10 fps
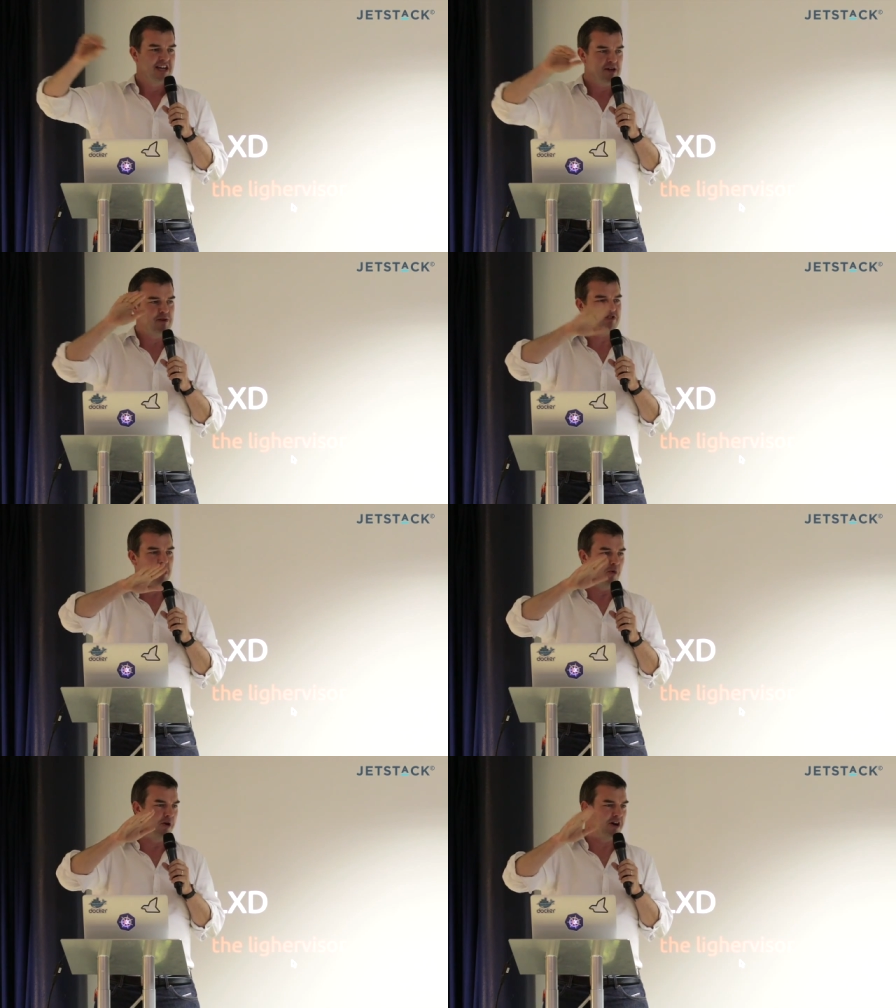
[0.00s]
Can we
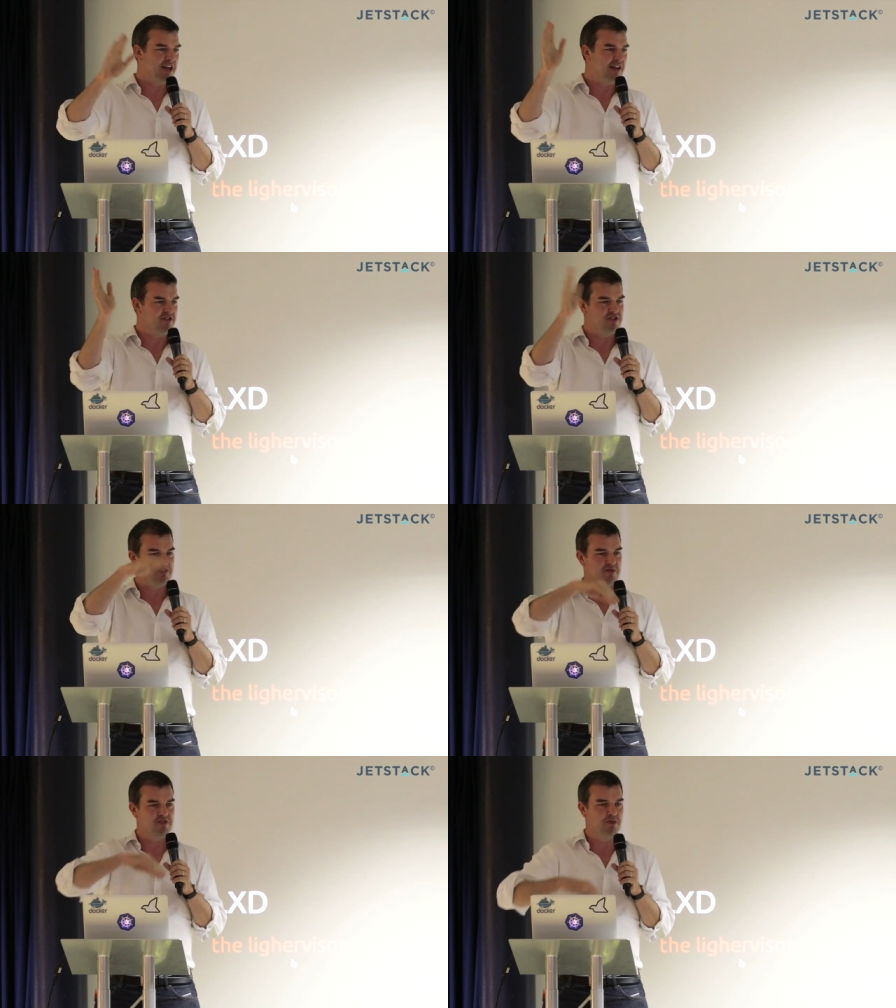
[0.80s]
start working, this
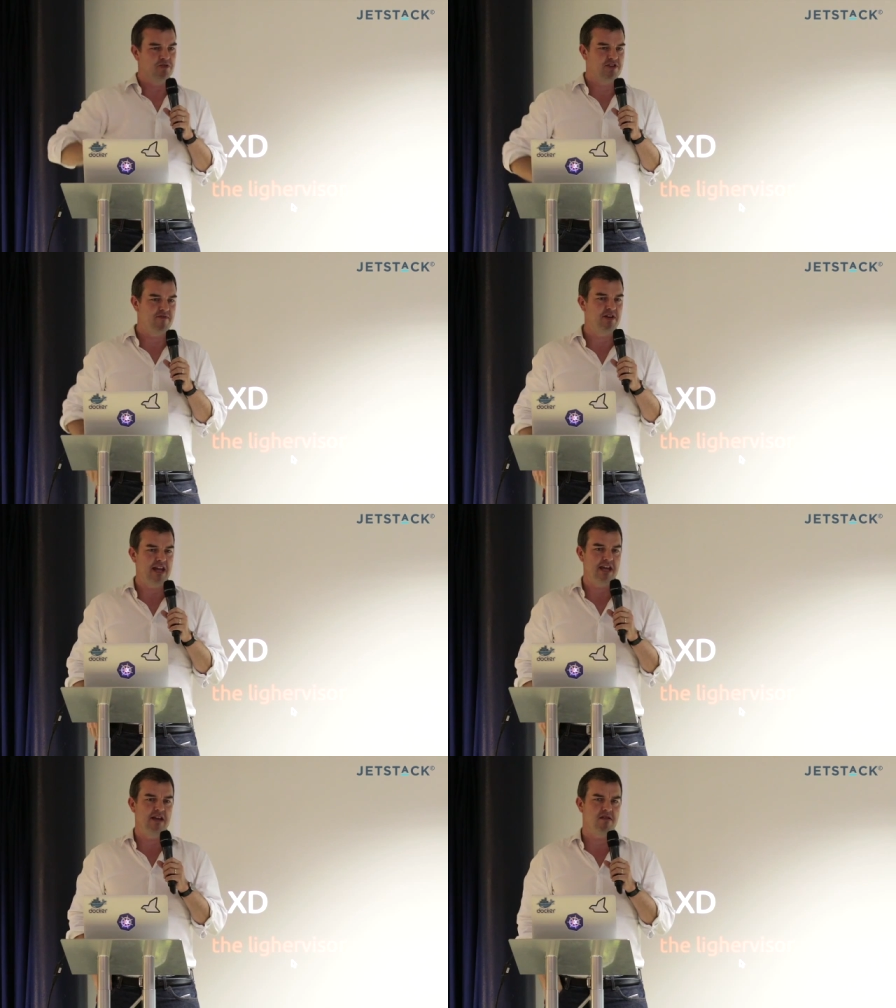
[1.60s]
is sort of 7,
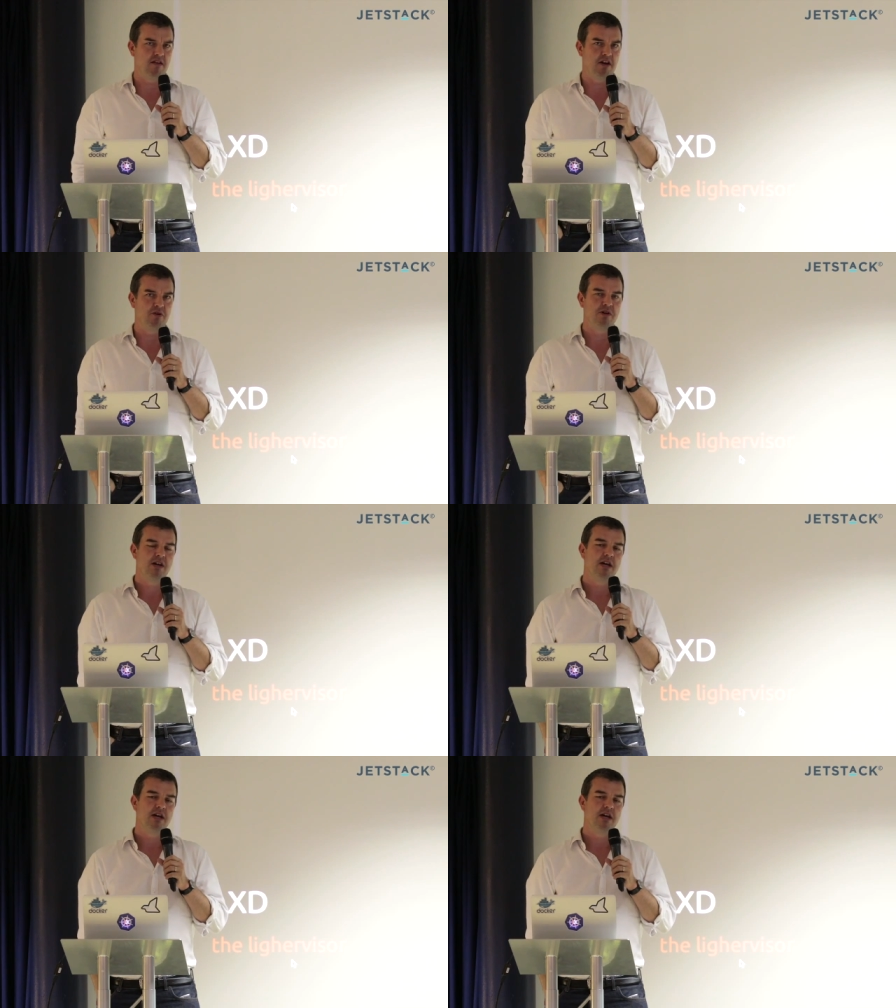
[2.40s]
8 years ago,